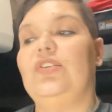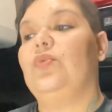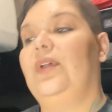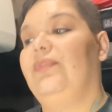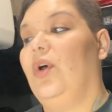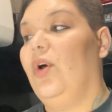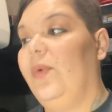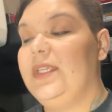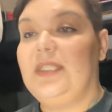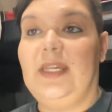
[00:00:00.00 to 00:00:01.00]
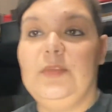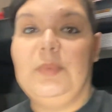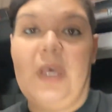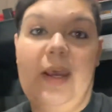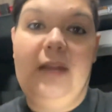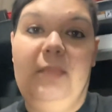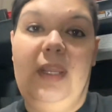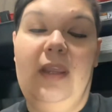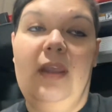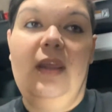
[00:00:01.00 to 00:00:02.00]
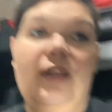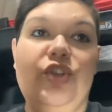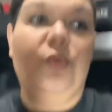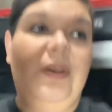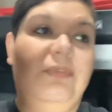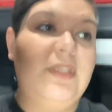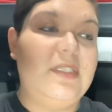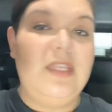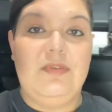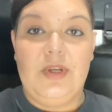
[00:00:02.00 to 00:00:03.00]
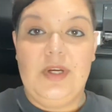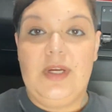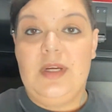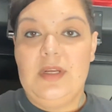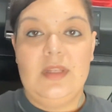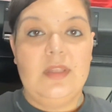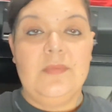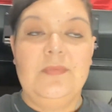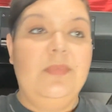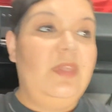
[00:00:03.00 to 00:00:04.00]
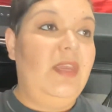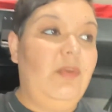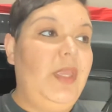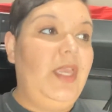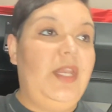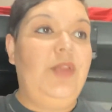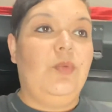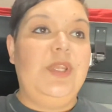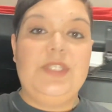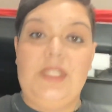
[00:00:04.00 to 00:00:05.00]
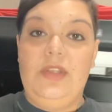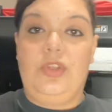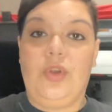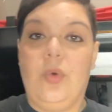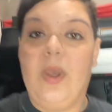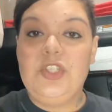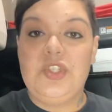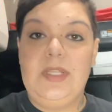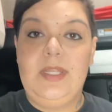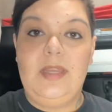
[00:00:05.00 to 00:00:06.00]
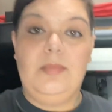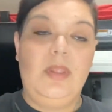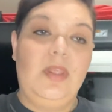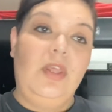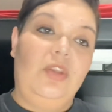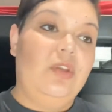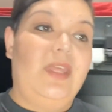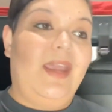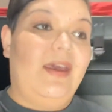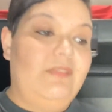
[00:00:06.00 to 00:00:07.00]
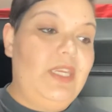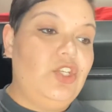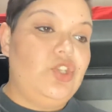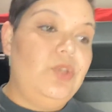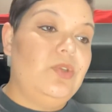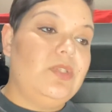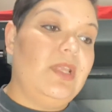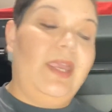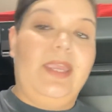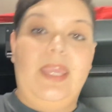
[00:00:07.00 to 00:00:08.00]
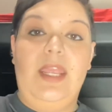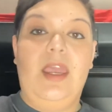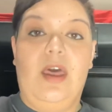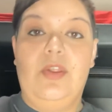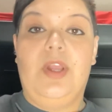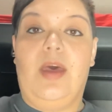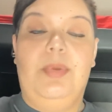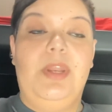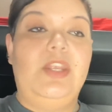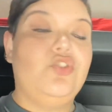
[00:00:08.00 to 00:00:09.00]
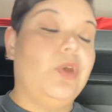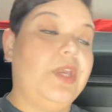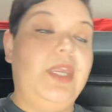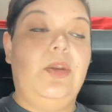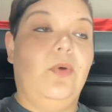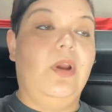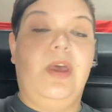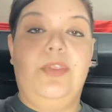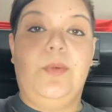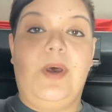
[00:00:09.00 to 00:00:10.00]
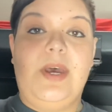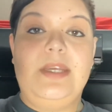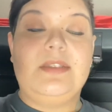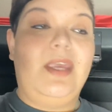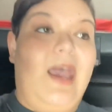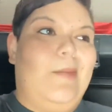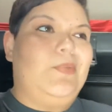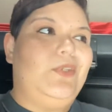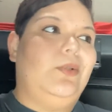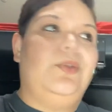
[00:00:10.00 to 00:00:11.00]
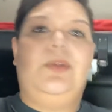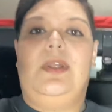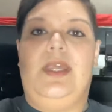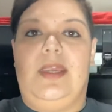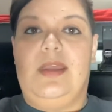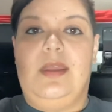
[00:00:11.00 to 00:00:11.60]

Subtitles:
Swift always stands behind me. Swift has never given me any reason to question them. Do they have issues like any other company, trucking or otherwise? Absolutely.